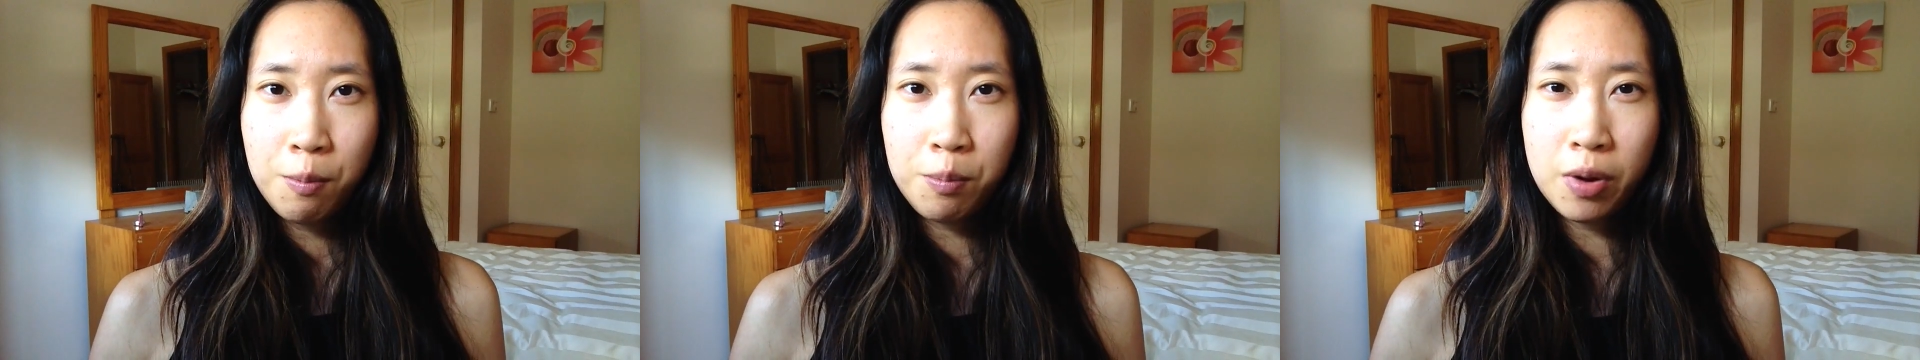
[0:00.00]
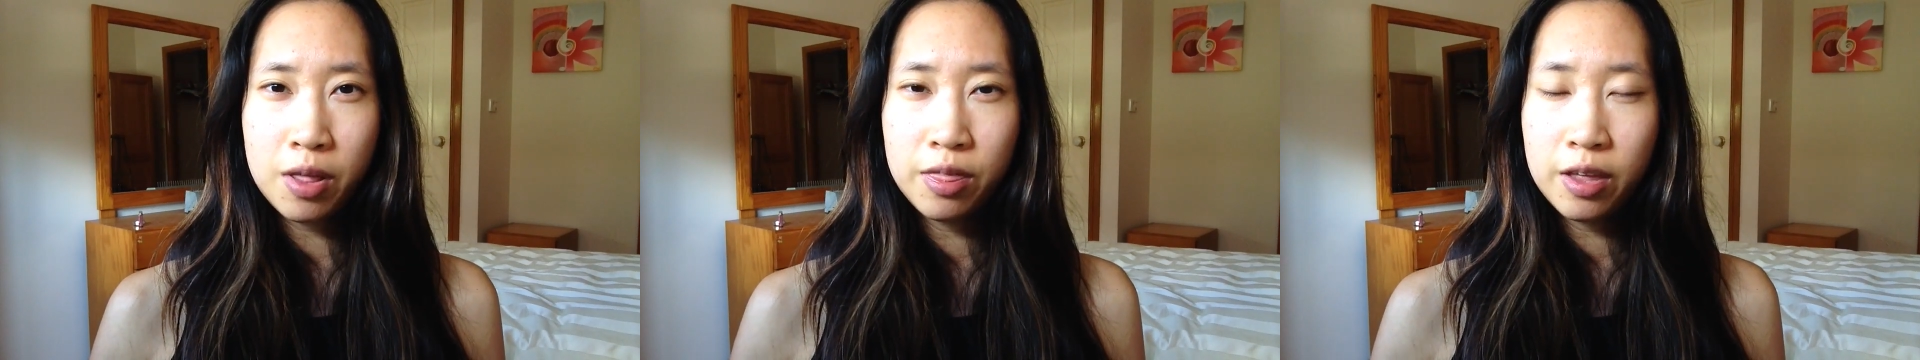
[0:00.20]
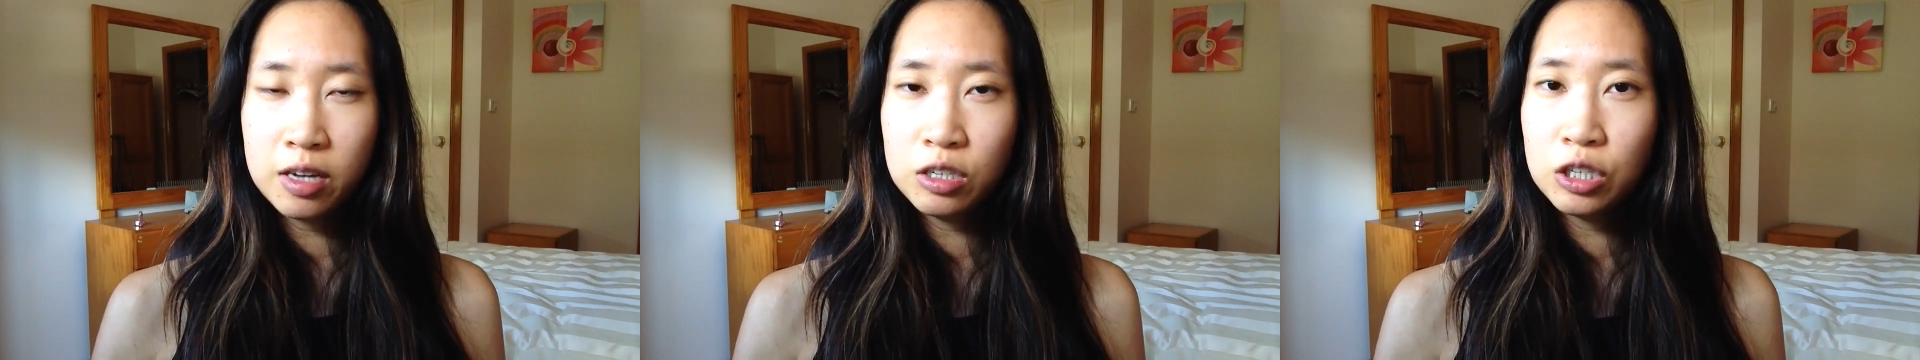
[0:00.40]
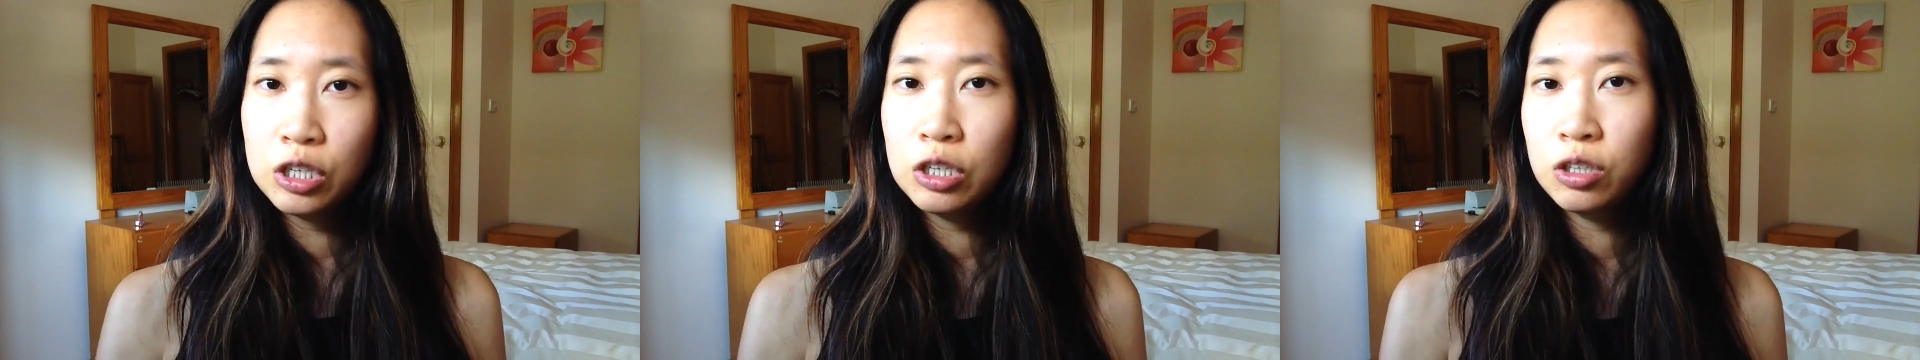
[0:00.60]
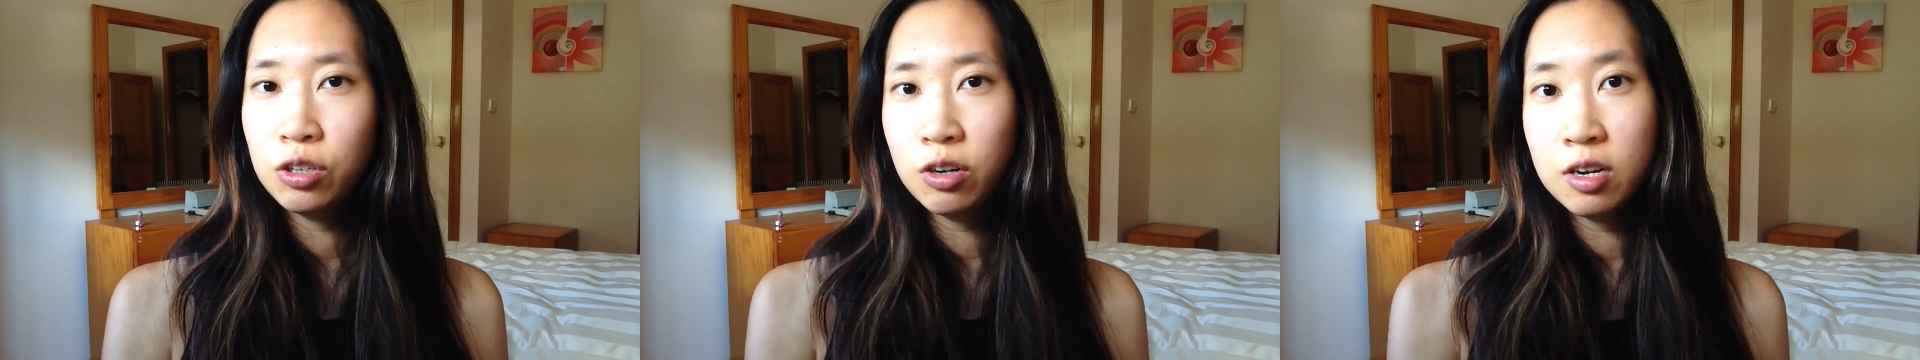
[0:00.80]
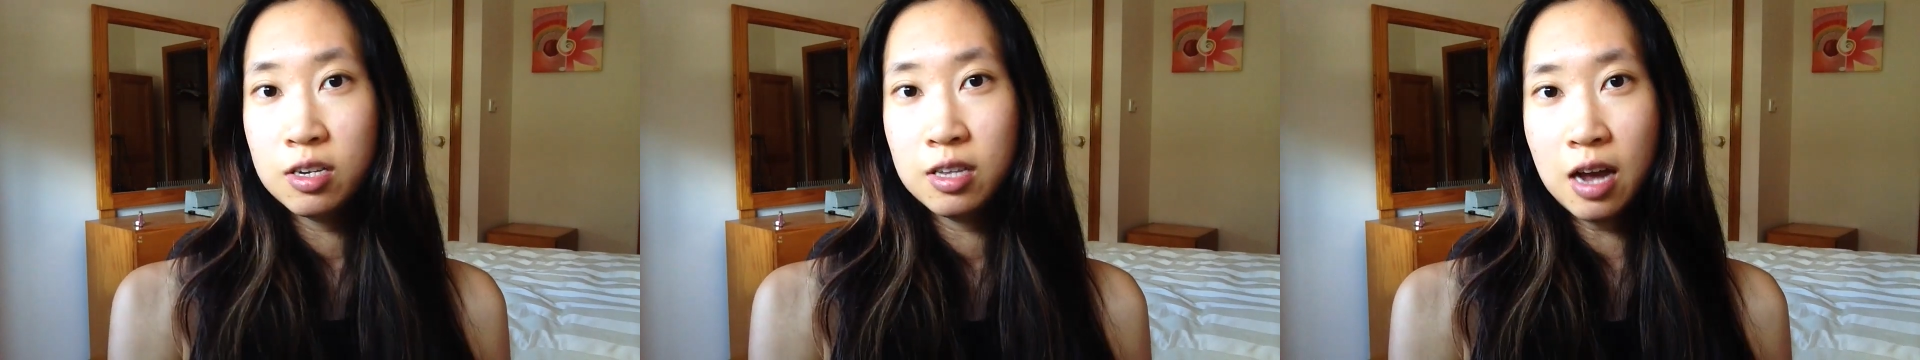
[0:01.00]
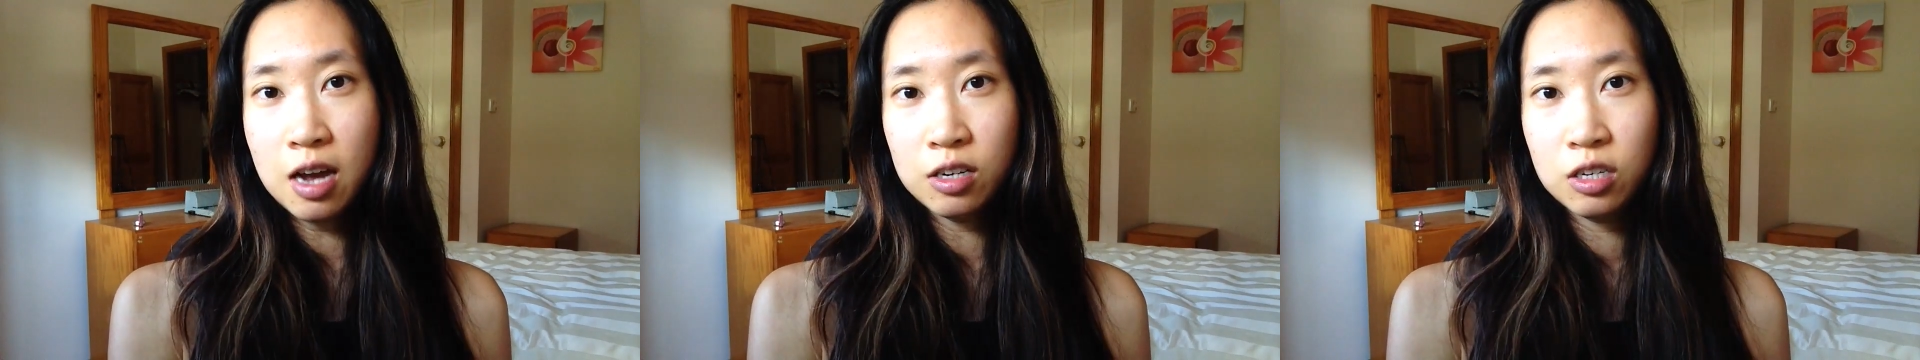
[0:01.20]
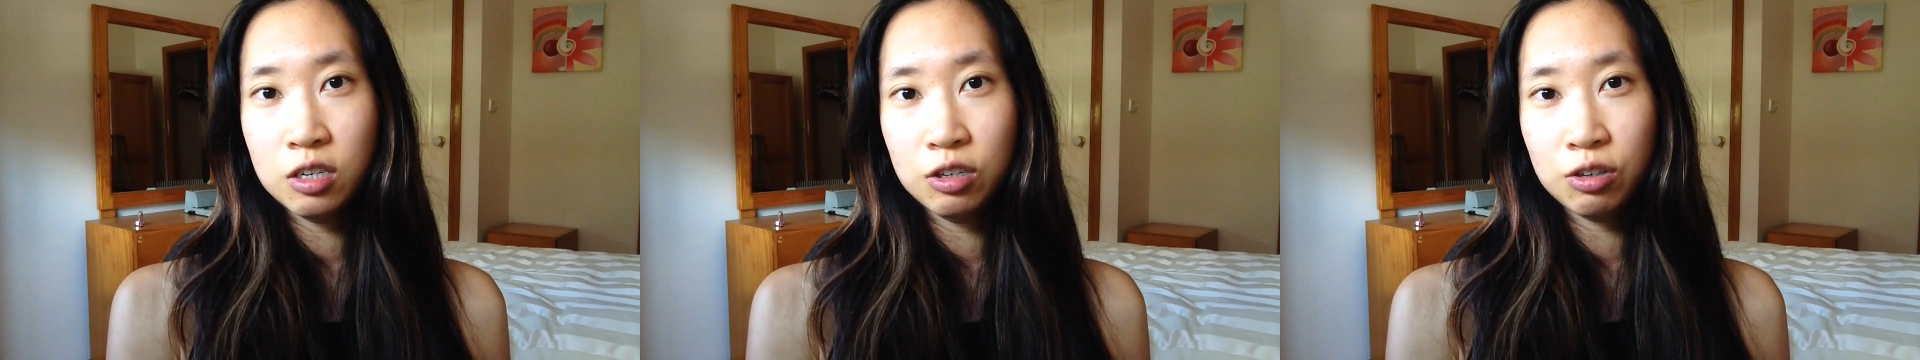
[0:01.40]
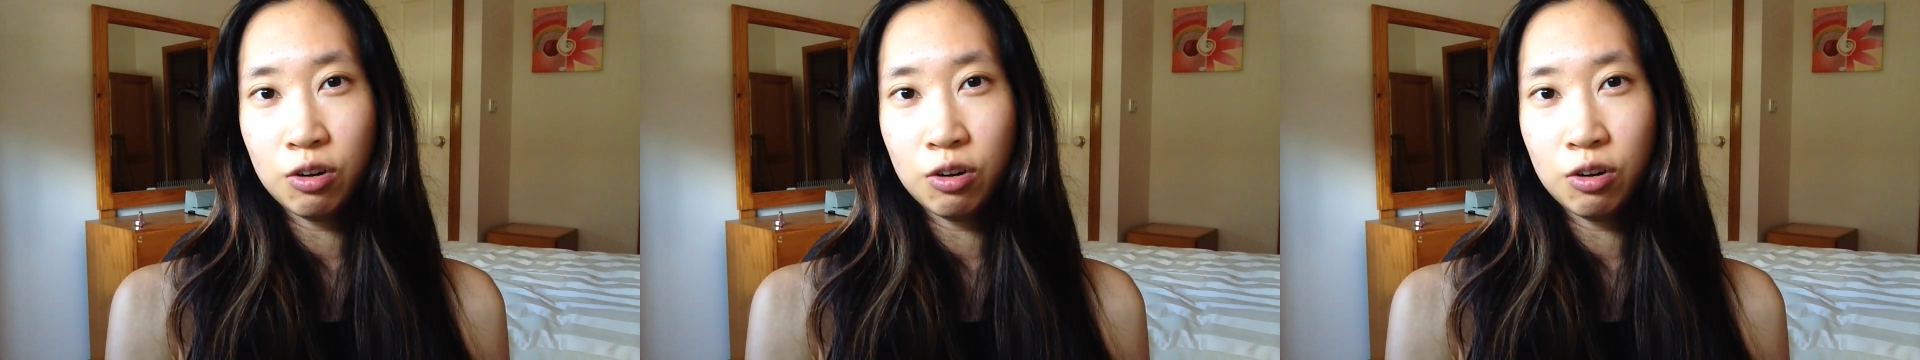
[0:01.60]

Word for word: but then she shows that she was